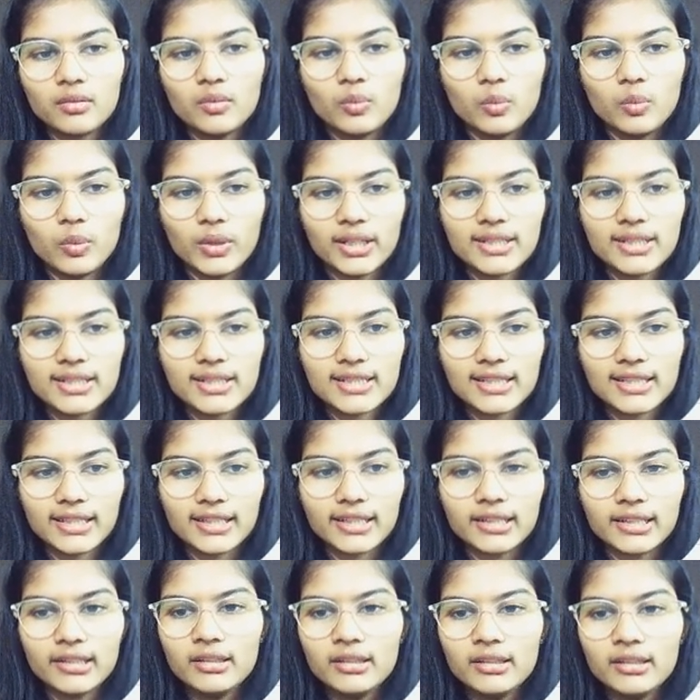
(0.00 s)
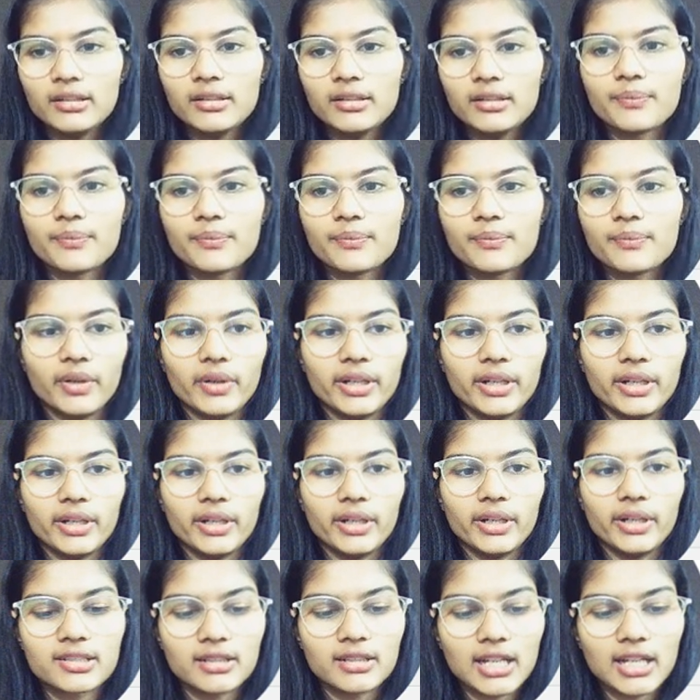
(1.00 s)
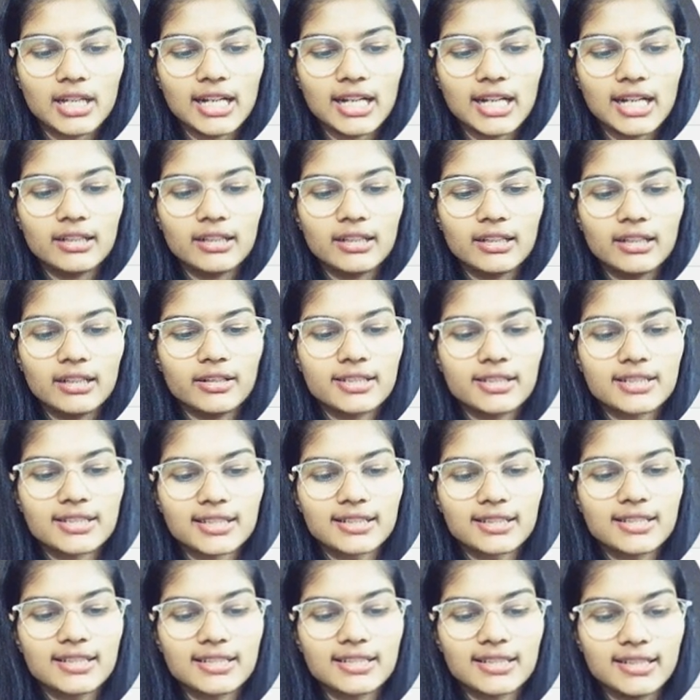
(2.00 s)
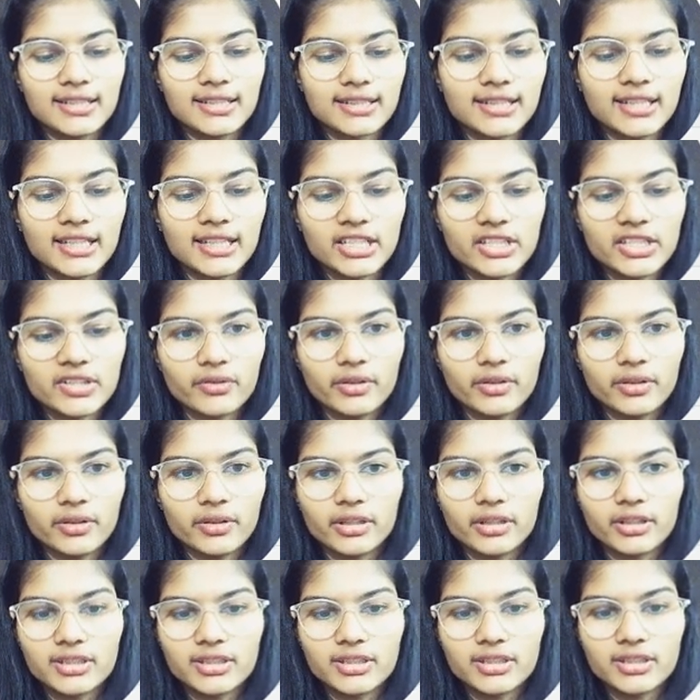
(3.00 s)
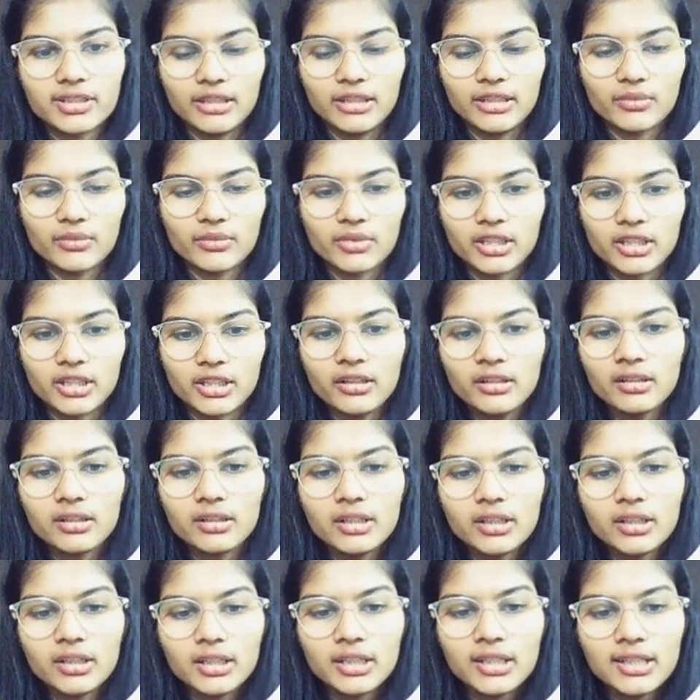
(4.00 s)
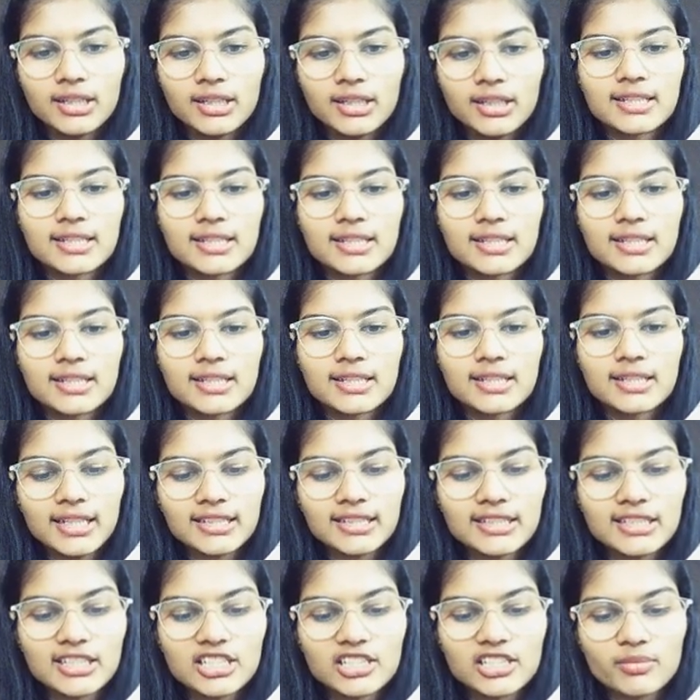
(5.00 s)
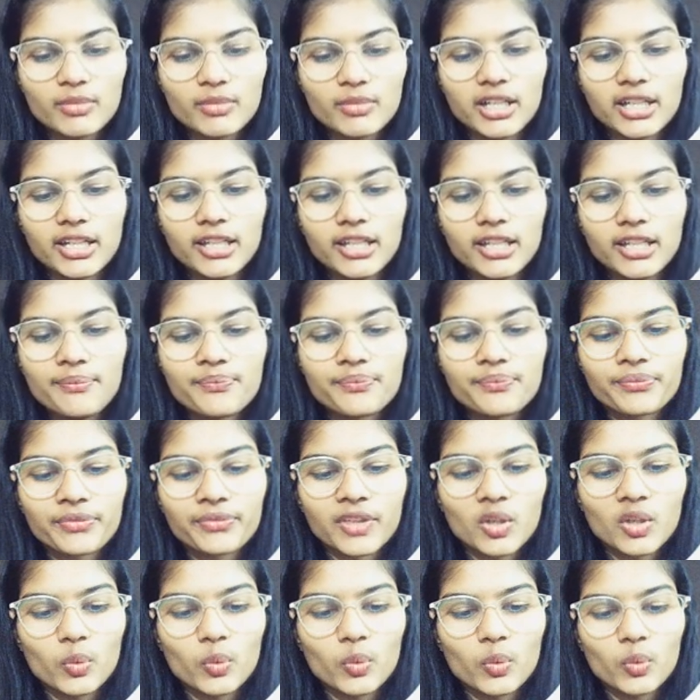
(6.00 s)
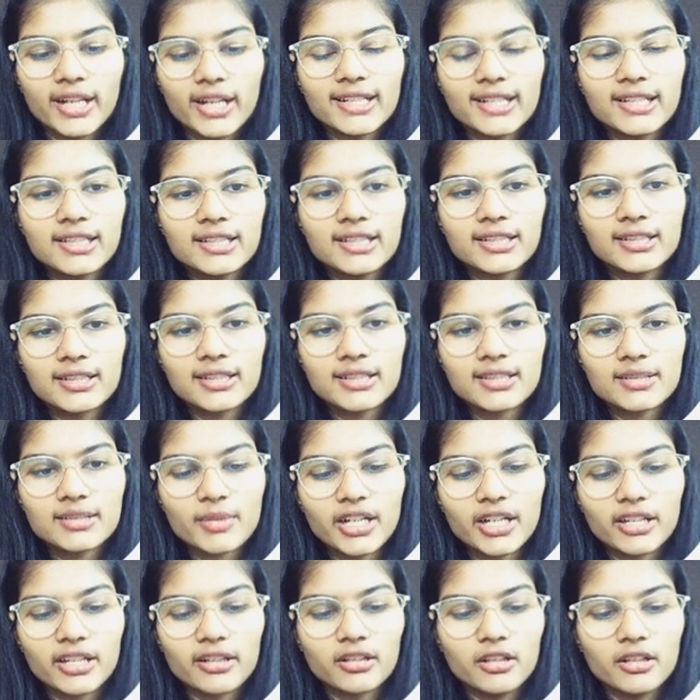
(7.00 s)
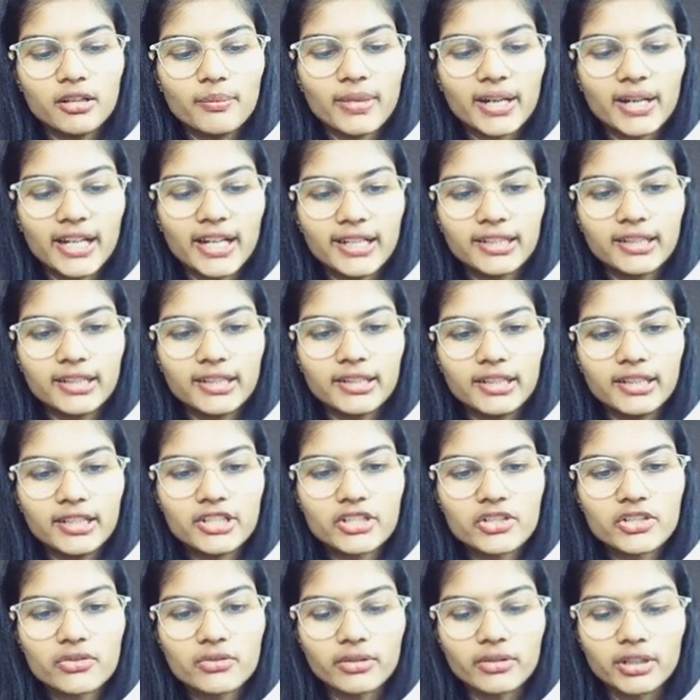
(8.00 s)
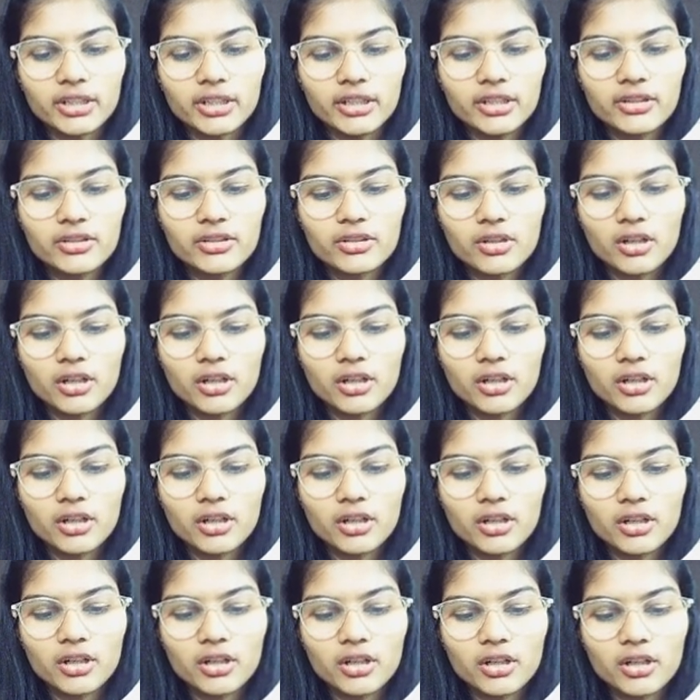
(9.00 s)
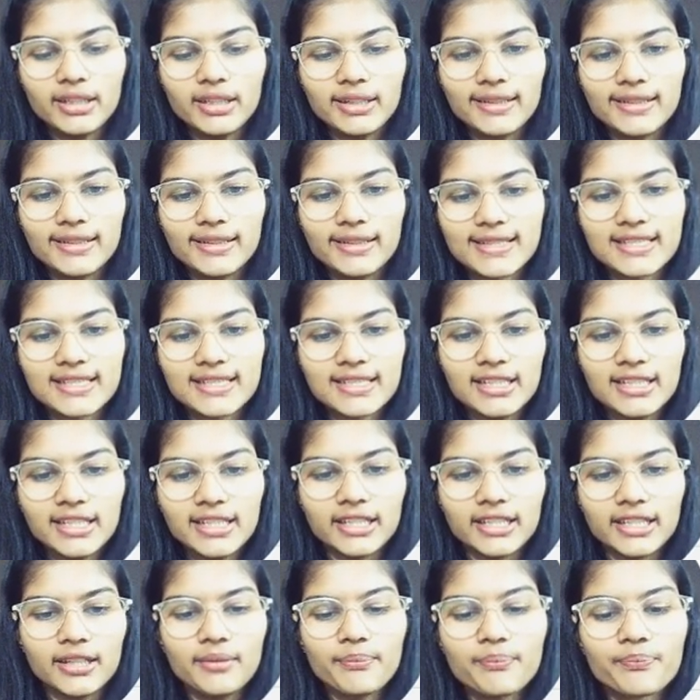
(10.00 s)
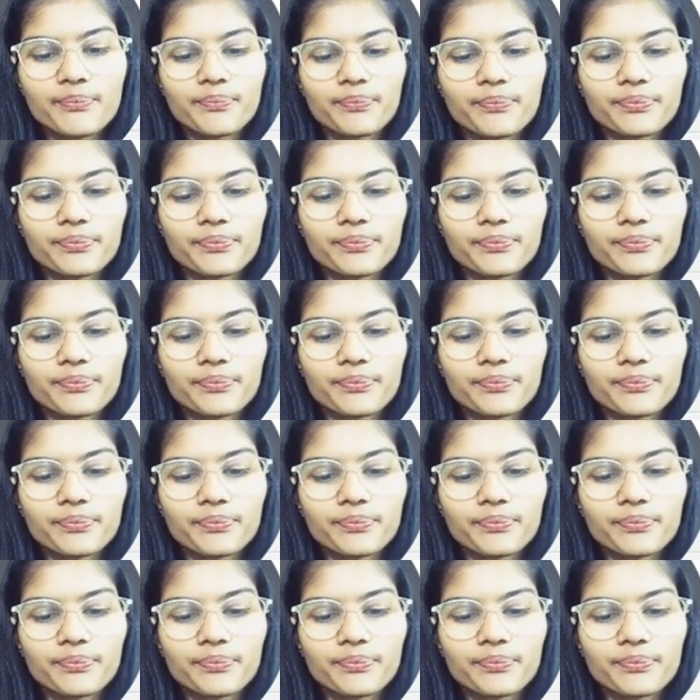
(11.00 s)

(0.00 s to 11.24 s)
one second, right? So I'll now discuss the syntax for the same thing. Syntax is my, we write it in this manner, binary tree dot BST.